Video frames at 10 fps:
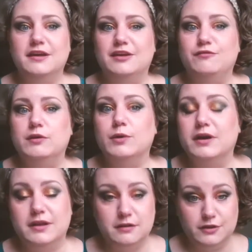If you are
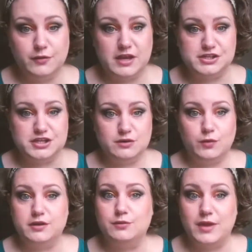in a location
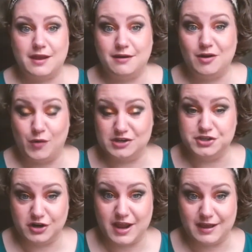where you cannot wash
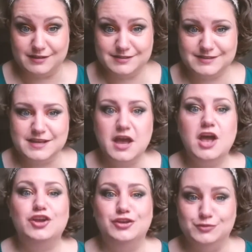your hands,
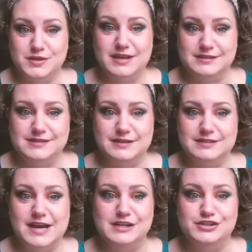use hand
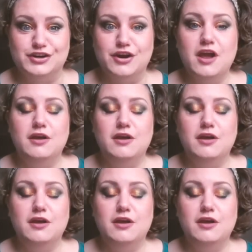sanitizer.